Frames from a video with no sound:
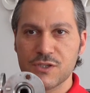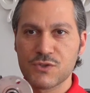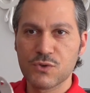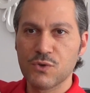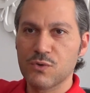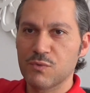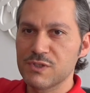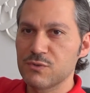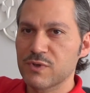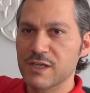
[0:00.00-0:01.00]
So
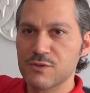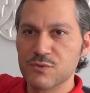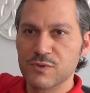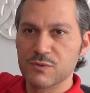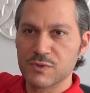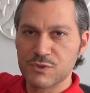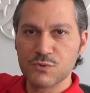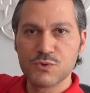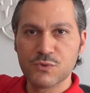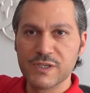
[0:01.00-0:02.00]
what
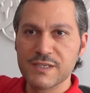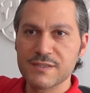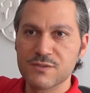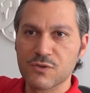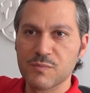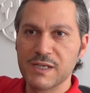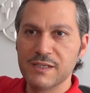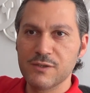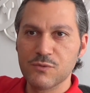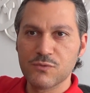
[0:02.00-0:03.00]
you do is
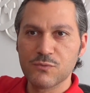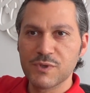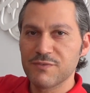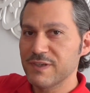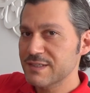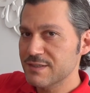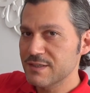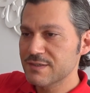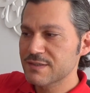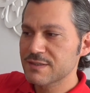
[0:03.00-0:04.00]
normally we fix
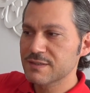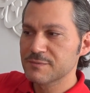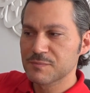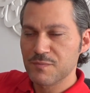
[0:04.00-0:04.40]
this